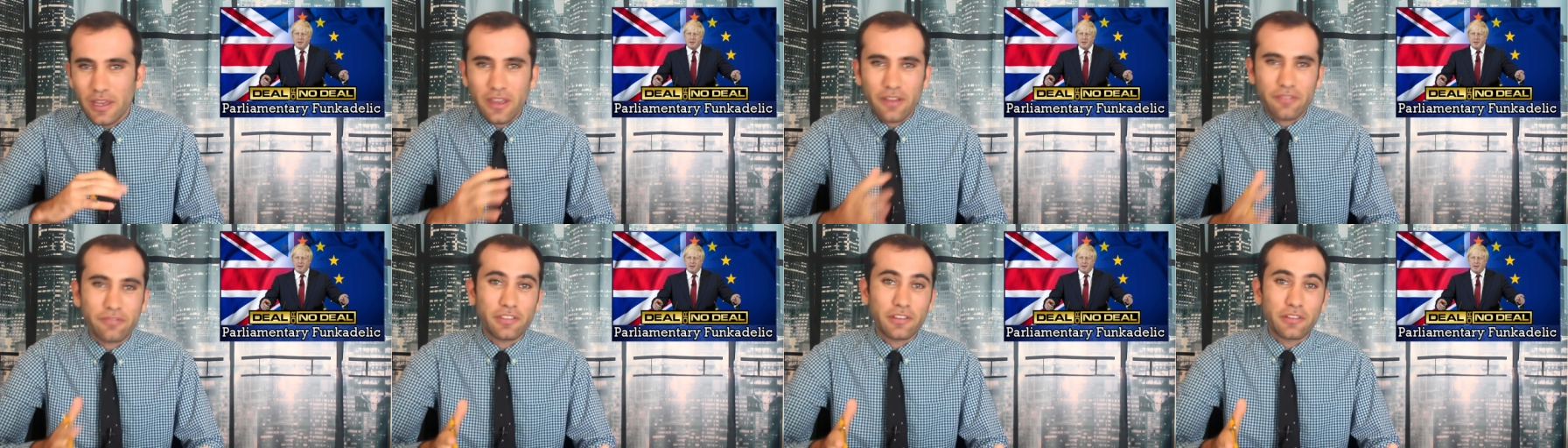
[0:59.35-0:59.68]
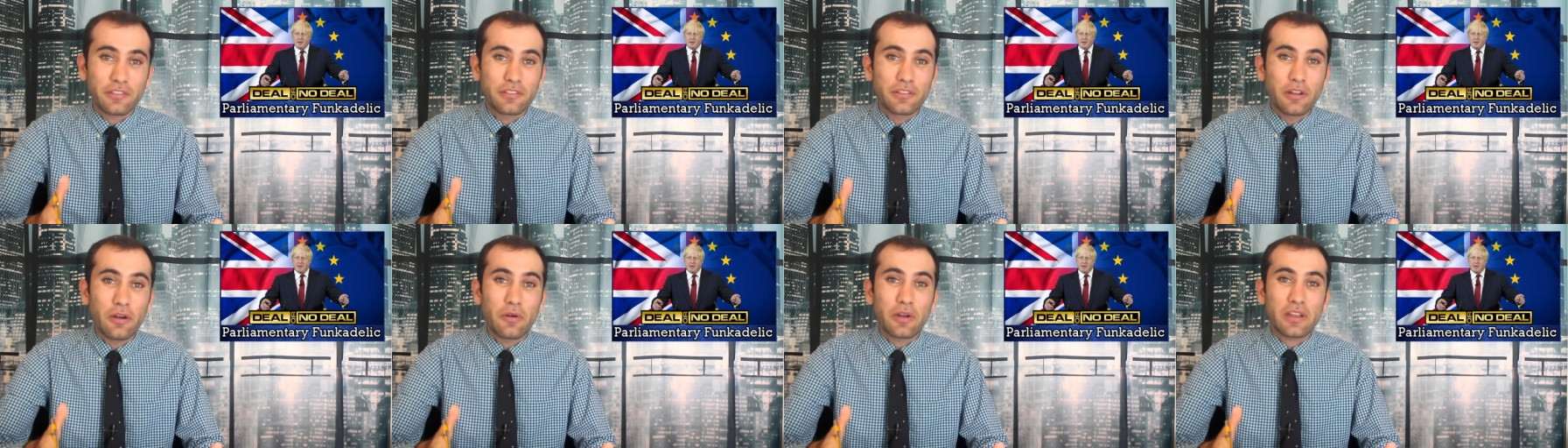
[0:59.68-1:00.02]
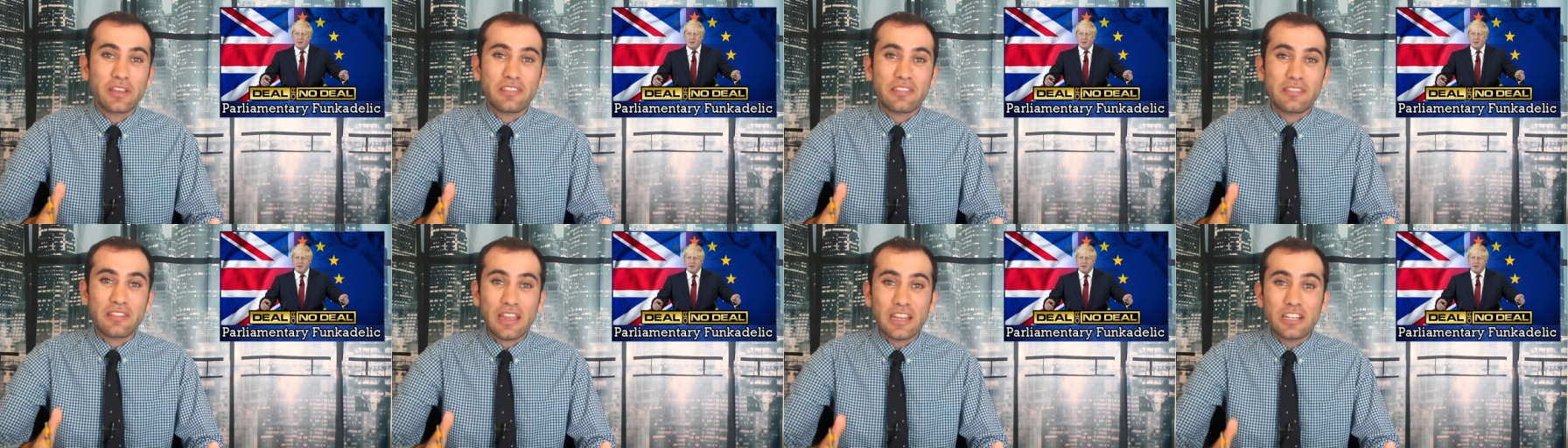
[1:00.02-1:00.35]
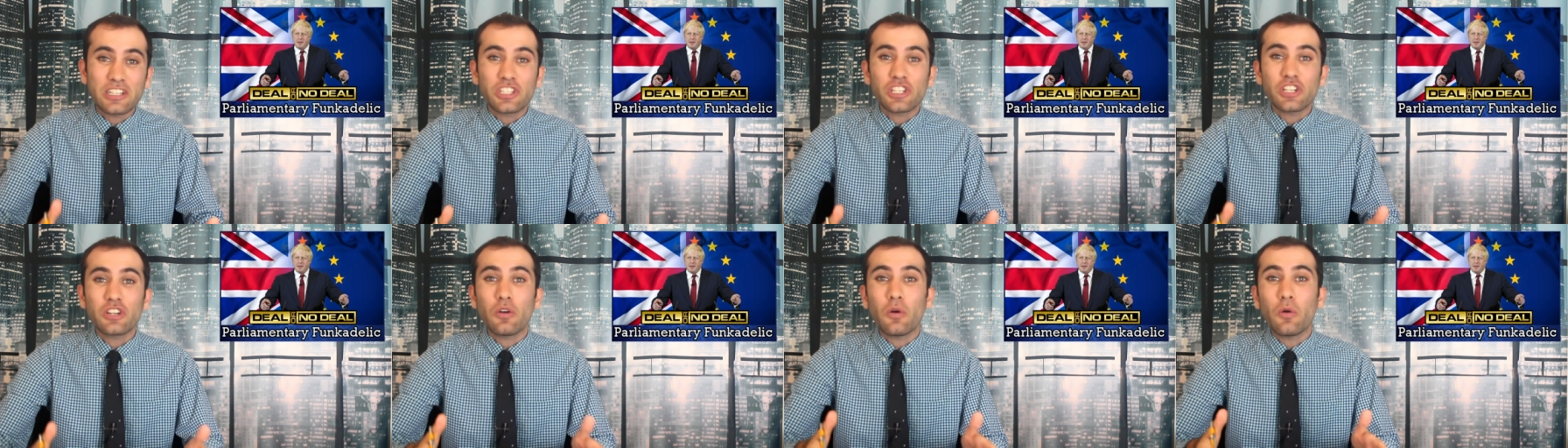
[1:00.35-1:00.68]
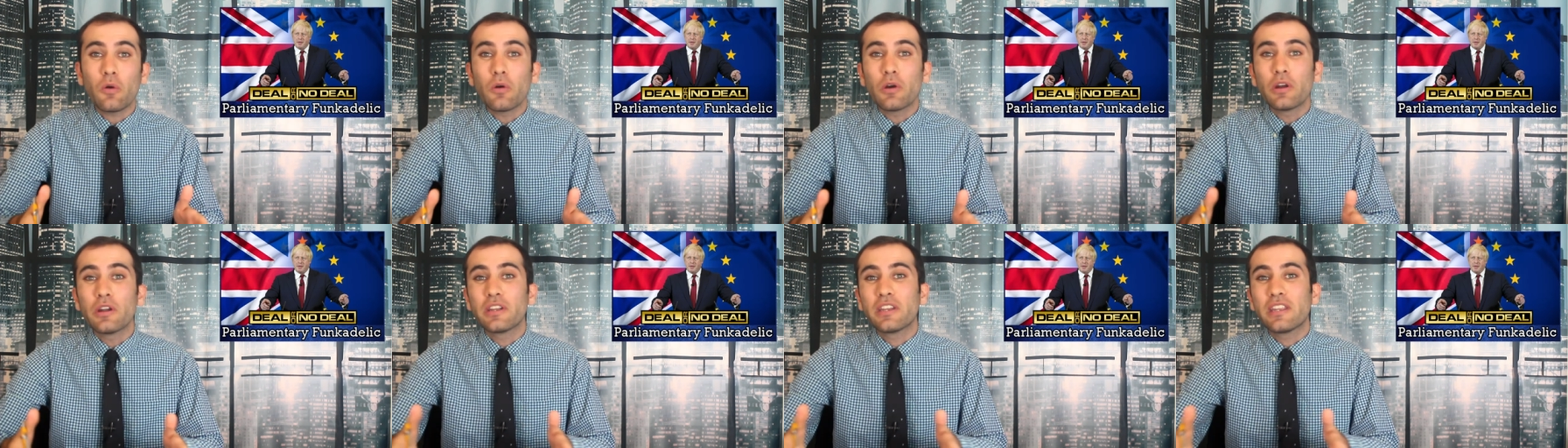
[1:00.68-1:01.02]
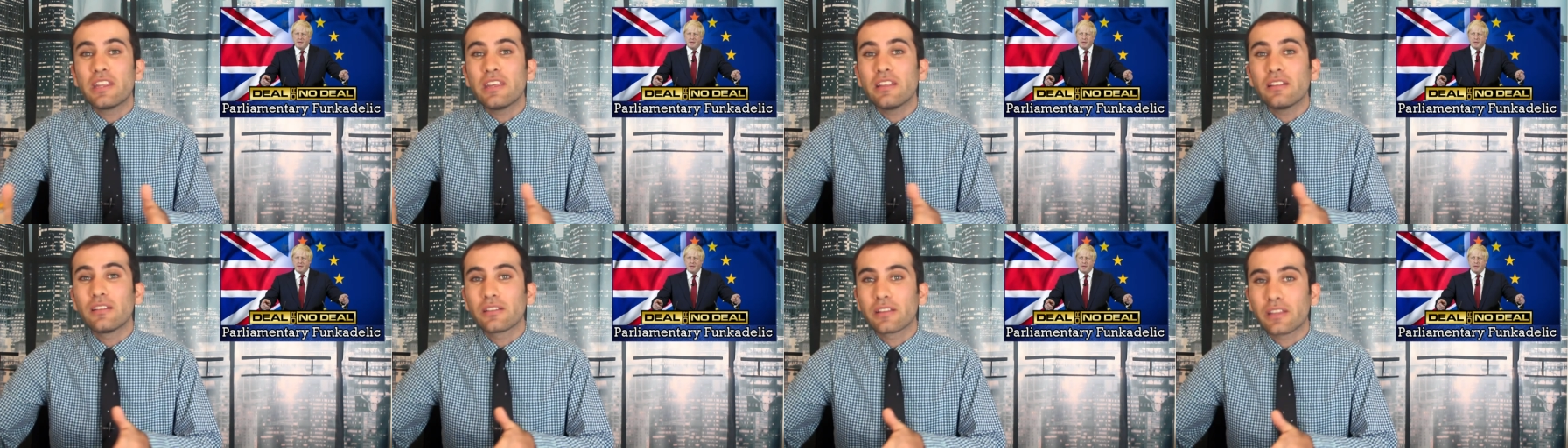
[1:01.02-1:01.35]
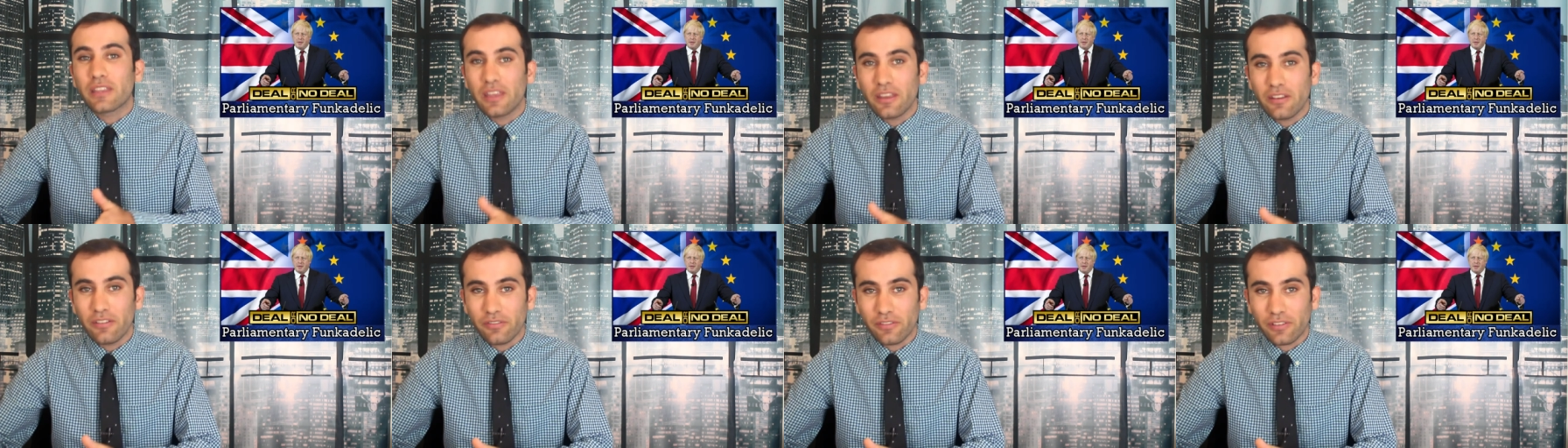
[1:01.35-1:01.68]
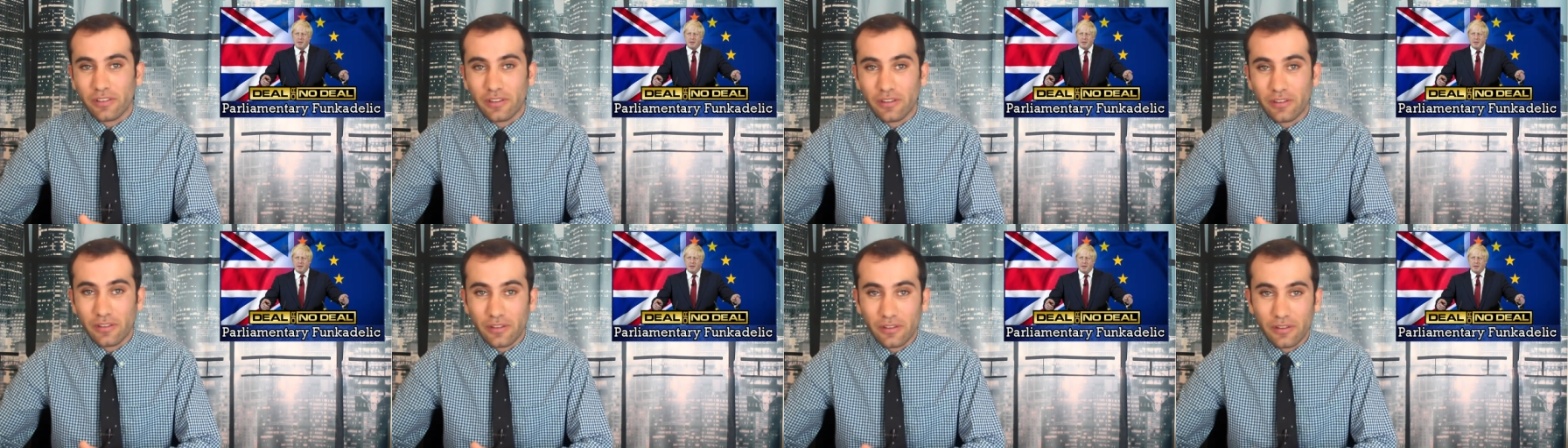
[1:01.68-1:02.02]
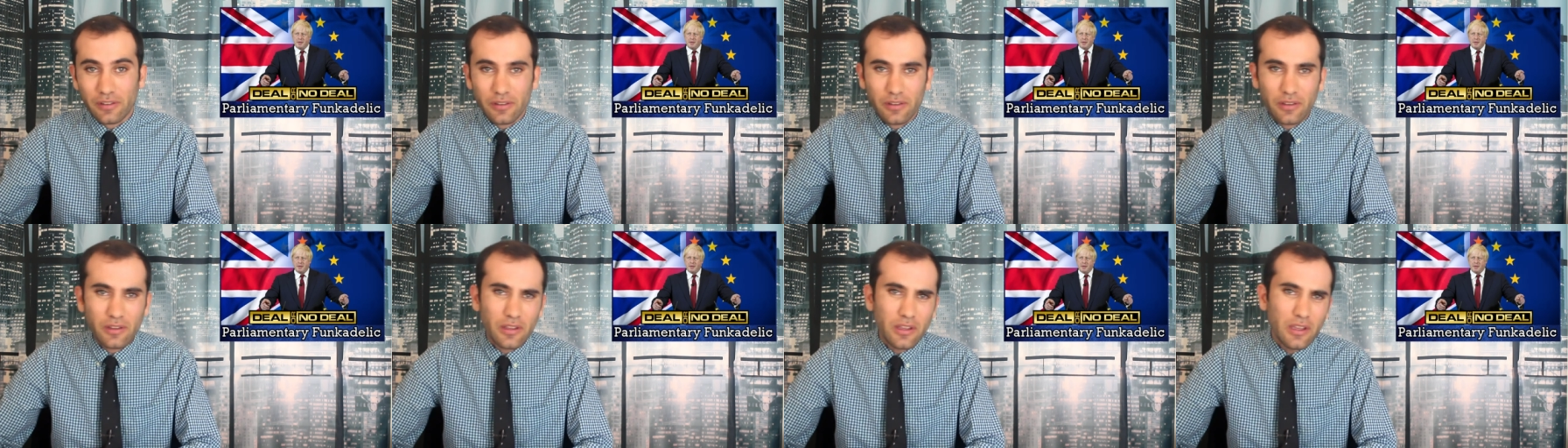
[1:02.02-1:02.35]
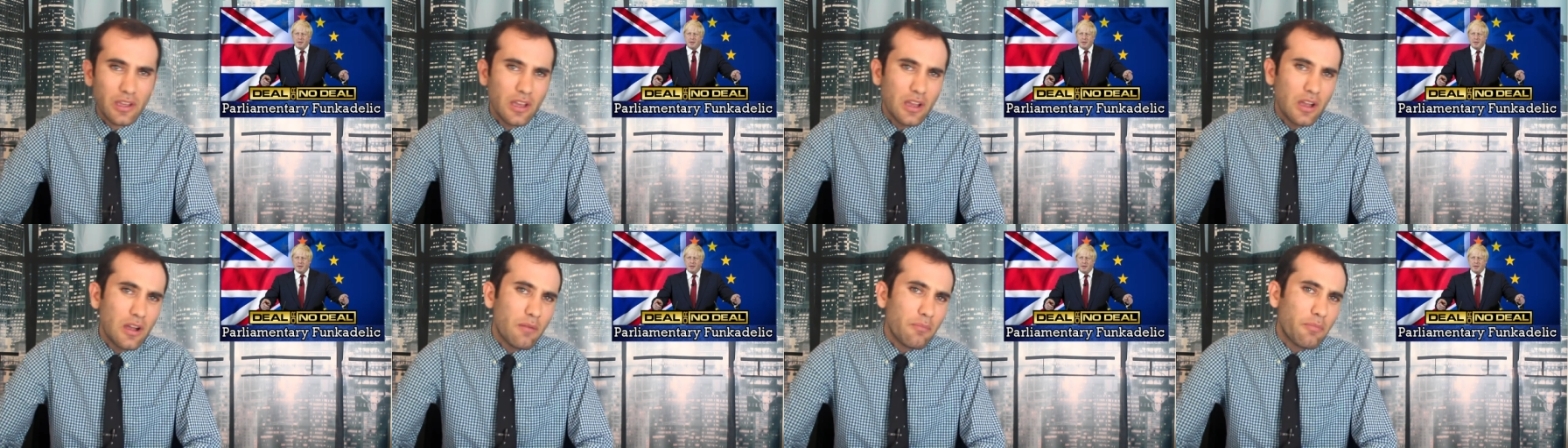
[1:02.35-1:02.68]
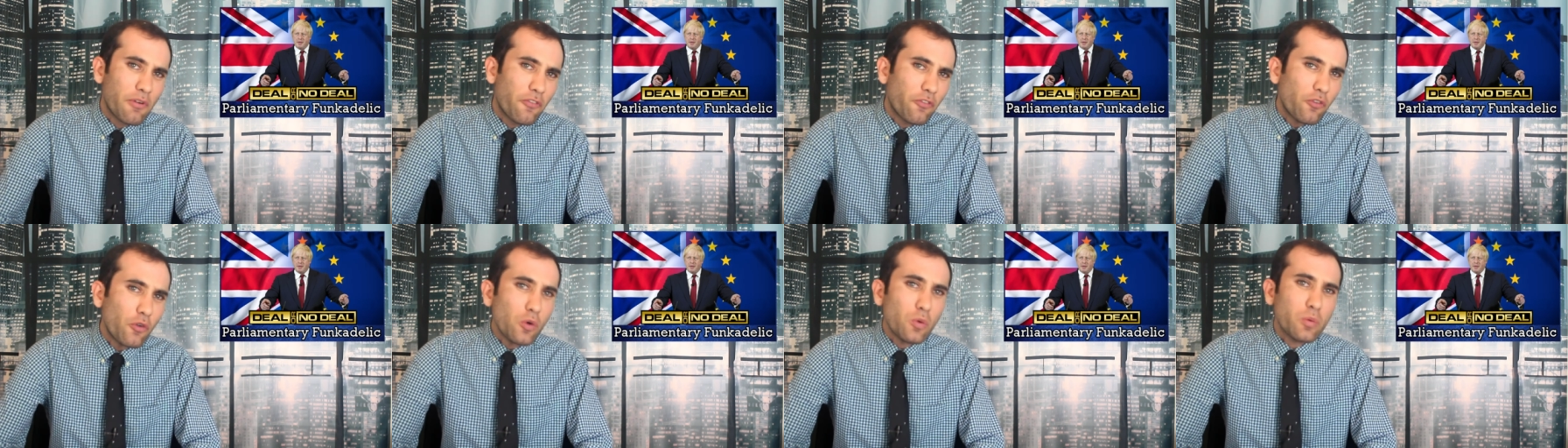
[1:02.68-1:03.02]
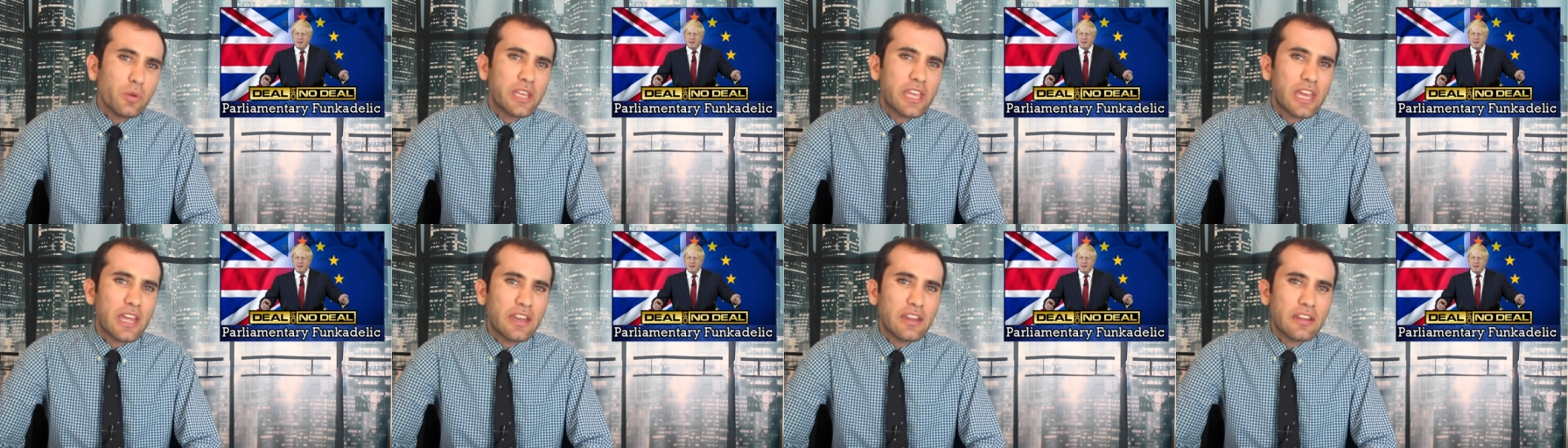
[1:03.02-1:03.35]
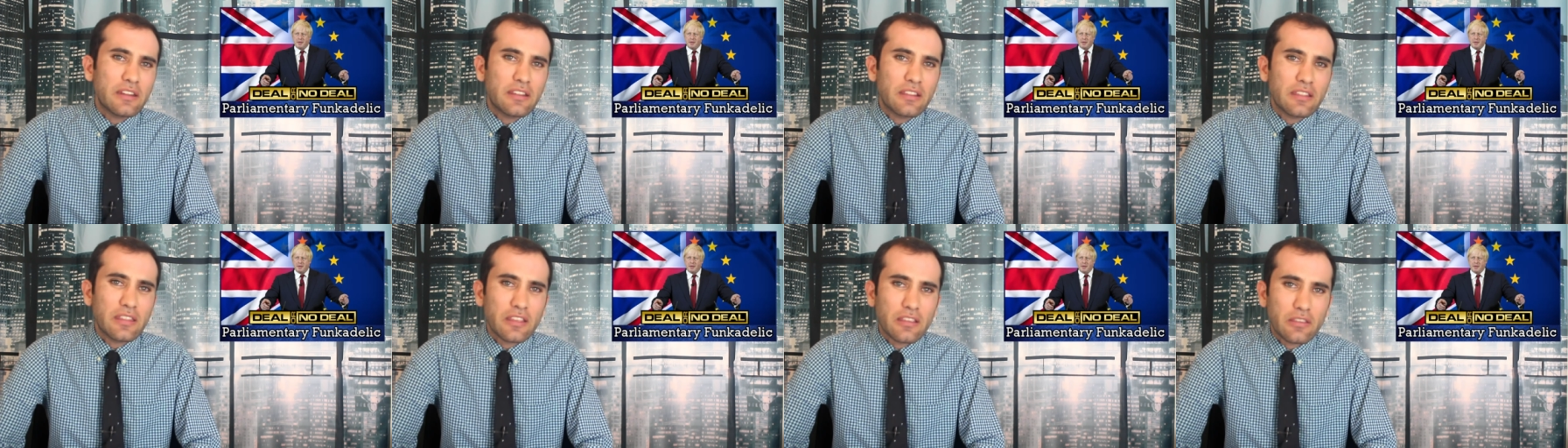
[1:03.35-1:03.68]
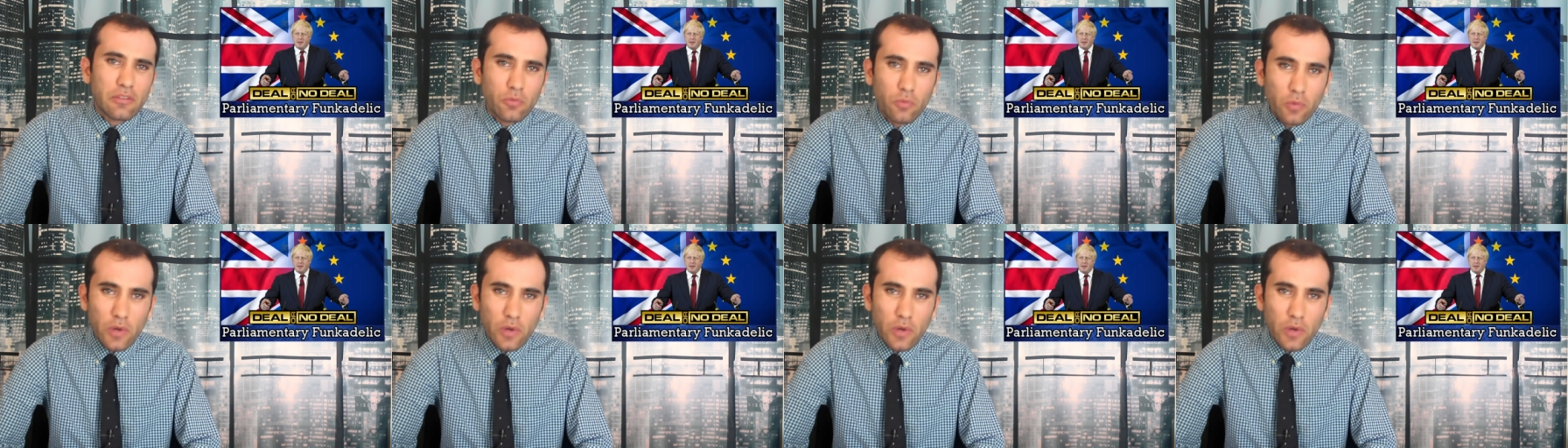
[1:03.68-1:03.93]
if there's no extension or deal given. Before we get into this